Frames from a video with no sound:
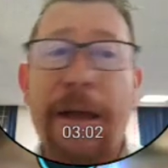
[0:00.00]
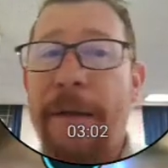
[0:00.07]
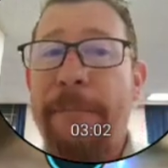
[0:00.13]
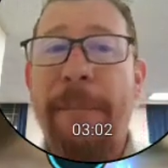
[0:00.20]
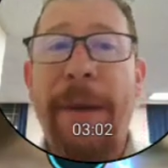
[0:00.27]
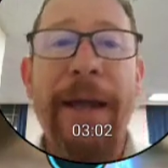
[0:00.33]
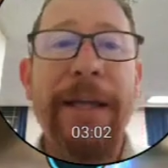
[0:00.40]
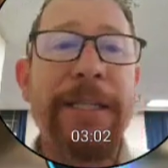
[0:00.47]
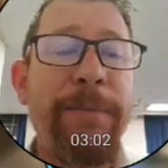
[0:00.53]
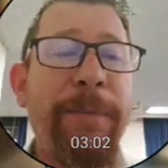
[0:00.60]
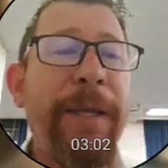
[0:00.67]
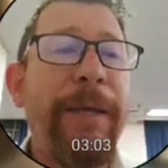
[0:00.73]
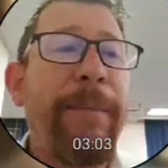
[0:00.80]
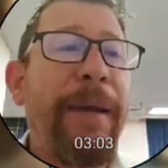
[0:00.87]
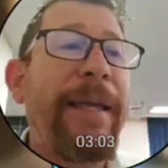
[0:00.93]
my
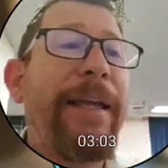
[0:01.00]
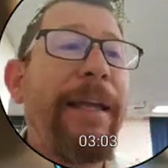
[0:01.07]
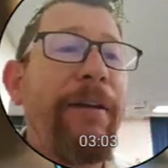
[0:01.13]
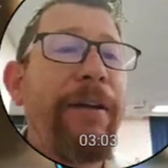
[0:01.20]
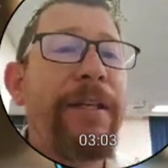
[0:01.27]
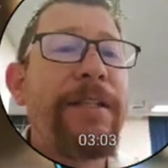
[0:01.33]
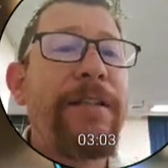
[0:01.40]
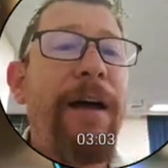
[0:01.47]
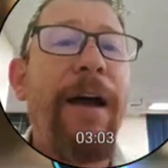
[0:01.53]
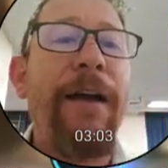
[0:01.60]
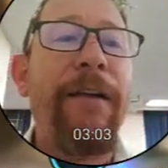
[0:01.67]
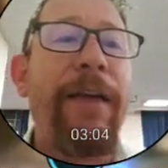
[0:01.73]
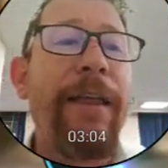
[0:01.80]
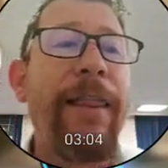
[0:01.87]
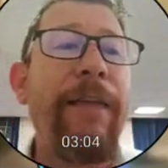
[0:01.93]
gear is
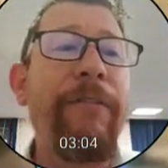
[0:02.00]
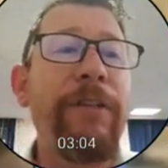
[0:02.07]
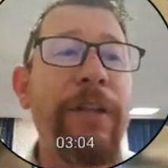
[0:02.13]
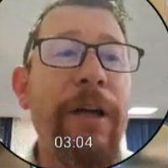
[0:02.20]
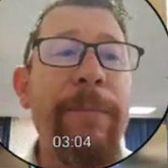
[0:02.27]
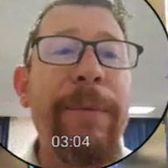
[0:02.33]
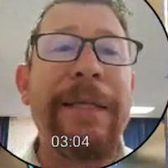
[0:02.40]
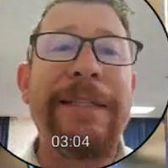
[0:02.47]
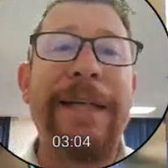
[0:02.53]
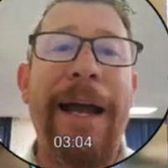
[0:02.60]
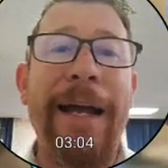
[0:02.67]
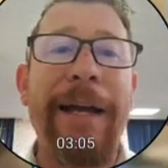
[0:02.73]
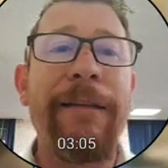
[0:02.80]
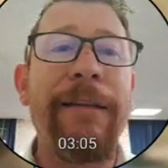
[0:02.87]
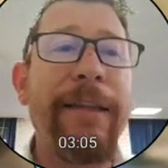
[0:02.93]
not leveled up
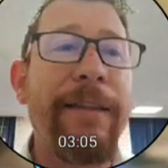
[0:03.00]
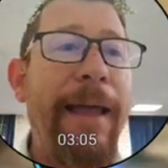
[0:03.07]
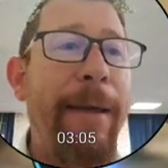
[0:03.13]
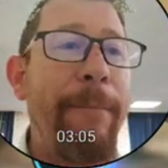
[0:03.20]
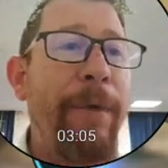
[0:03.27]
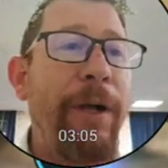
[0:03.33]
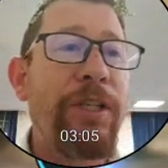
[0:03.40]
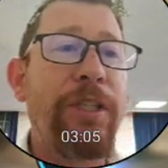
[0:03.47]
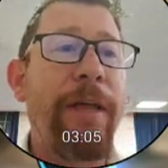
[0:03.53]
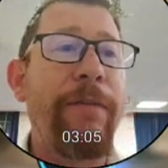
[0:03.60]
entirely that much.